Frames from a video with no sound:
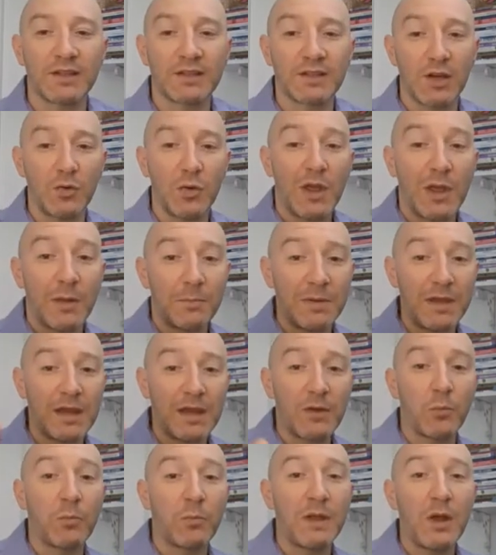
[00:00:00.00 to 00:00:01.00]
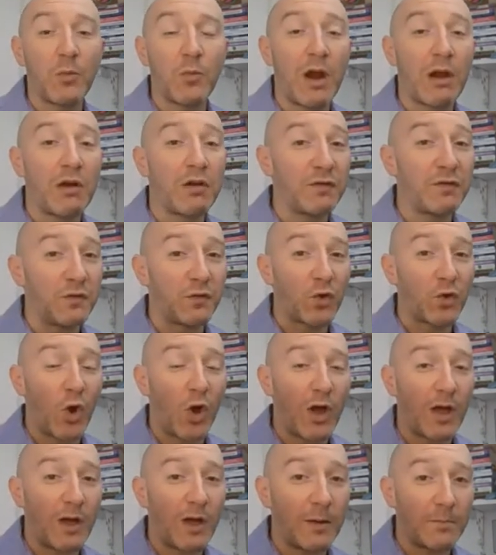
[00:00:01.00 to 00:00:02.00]
So be aware if you've
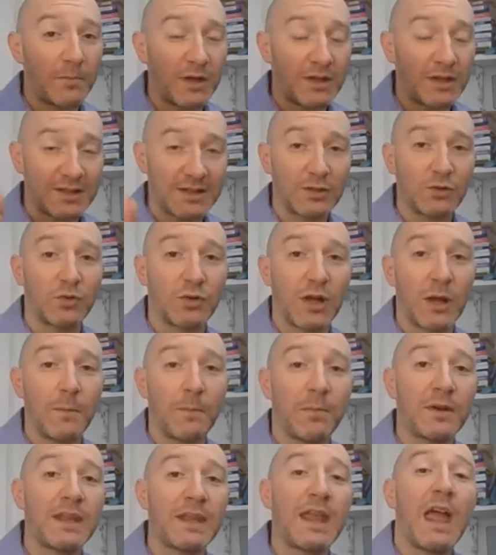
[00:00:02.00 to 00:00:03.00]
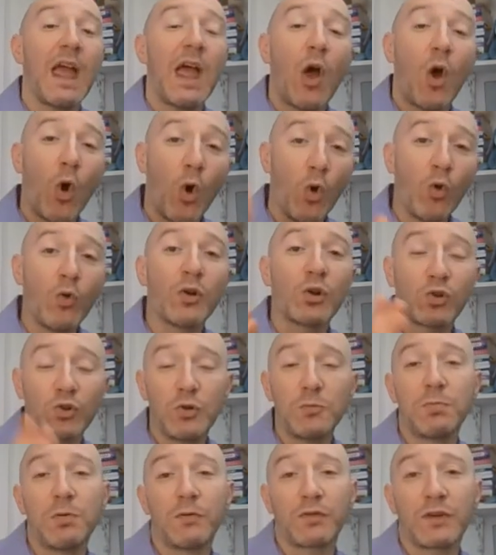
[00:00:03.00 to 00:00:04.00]
got a single company or a group of